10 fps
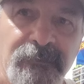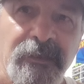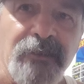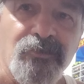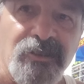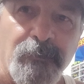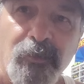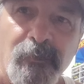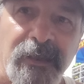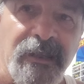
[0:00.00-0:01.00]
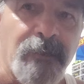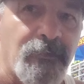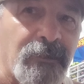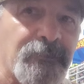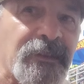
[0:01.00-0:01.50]
used to pull my
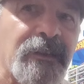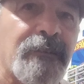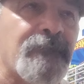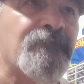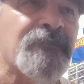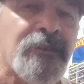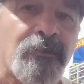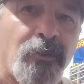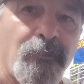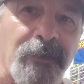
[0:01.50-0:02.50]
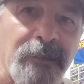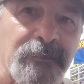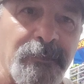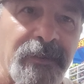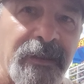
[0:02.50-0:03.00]
Hummer up there, open up
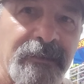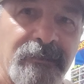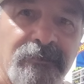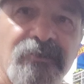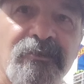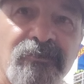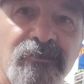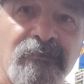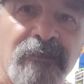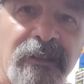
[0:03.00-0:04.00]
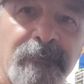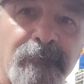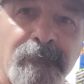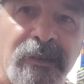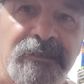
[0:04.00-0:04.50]
the back, and just, like
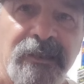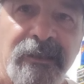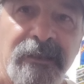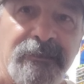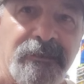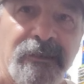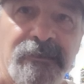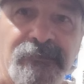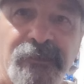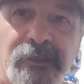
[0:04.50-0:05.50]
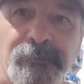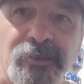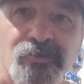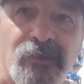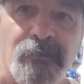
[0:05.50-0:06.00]
Mustang Hunter does, fill up your
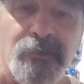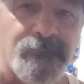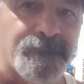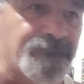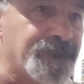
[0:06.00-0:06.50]
trunk with them.